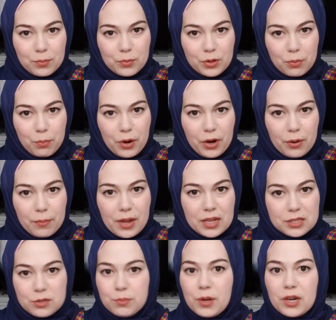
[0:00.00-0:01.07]
with prayer
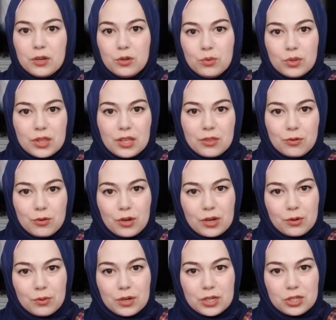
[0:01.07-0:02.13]
mats, but I do with other
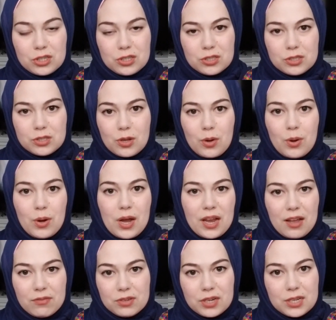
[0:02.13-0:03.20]
decorations. So I
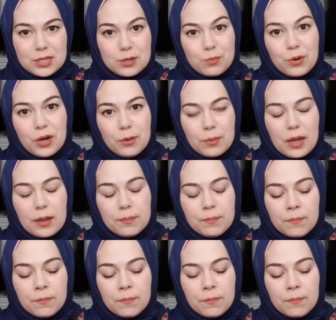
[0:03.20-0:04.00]
have a nice prayer mat.